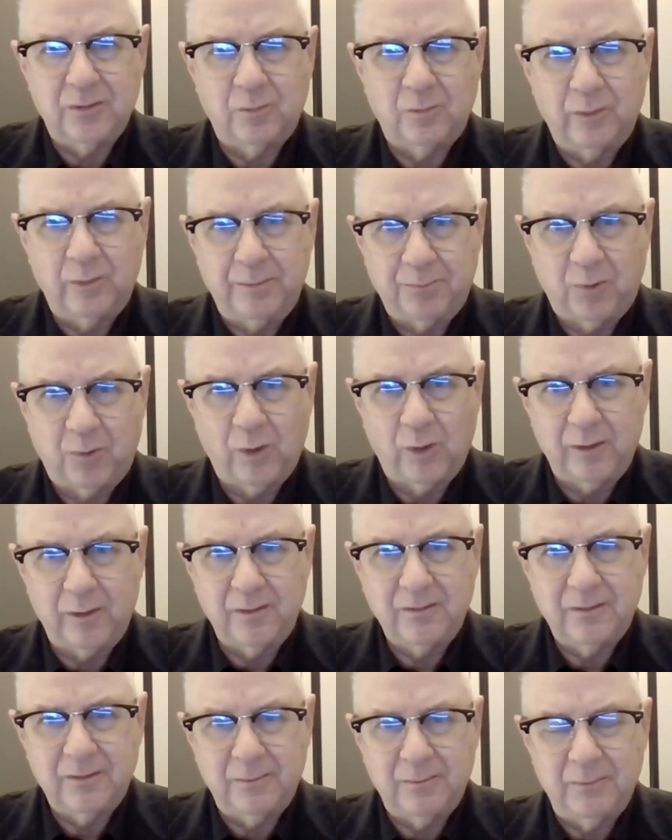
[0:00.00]
report
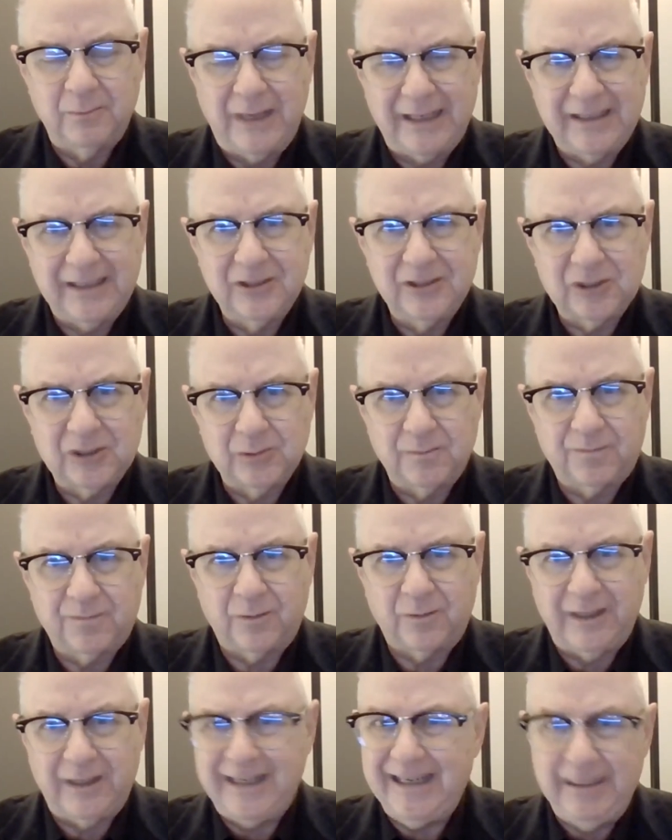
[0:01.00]
mechanism
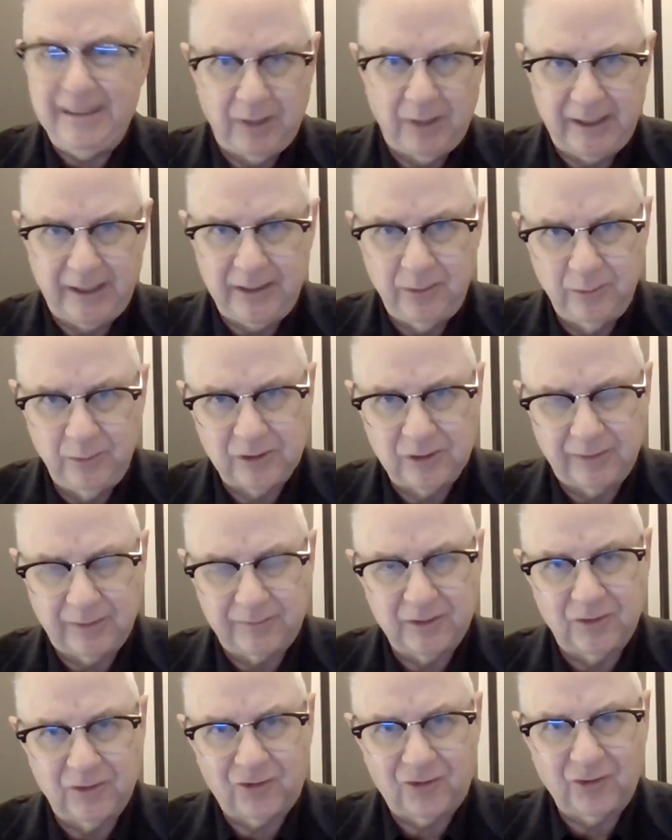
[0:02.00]
for anybody who's of
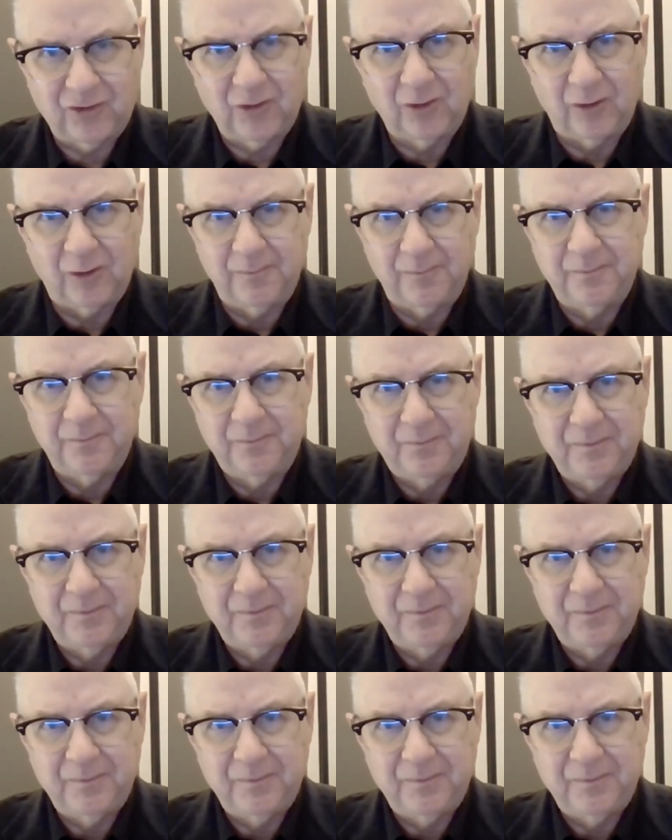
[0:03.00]
concern